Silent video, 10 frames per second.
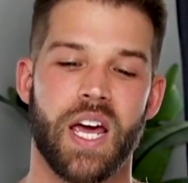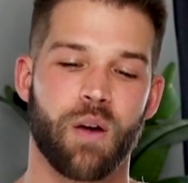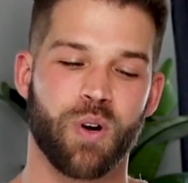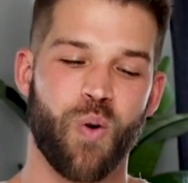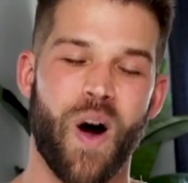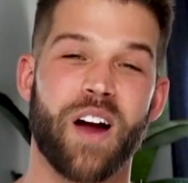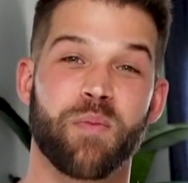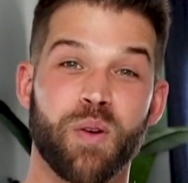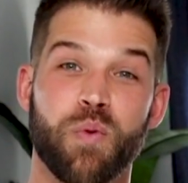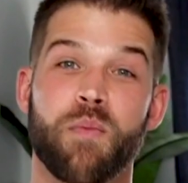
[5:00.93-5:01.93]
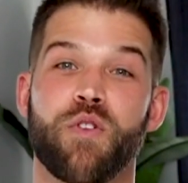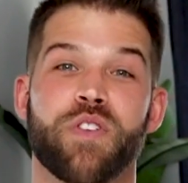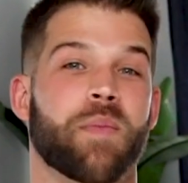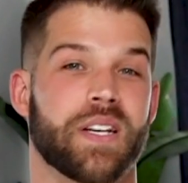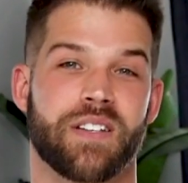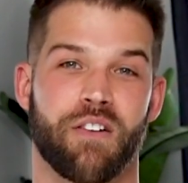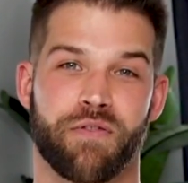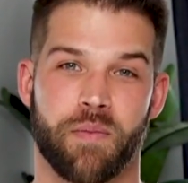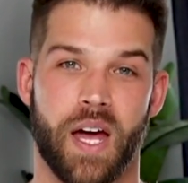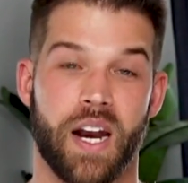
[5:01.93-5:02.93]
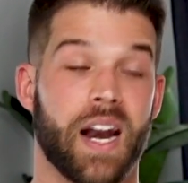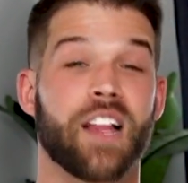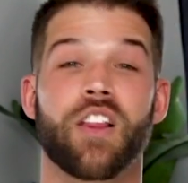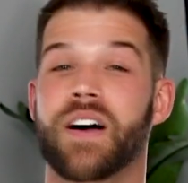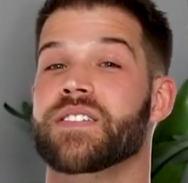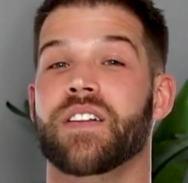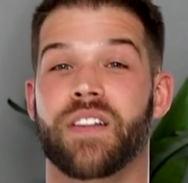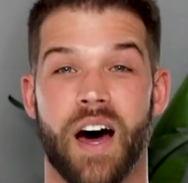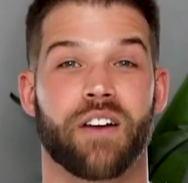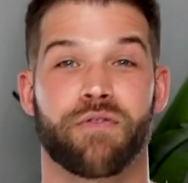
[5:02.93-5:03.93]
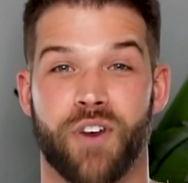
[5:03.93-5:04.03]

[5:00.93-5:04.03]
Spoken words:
It required me removing myself from that. And I lost a lot of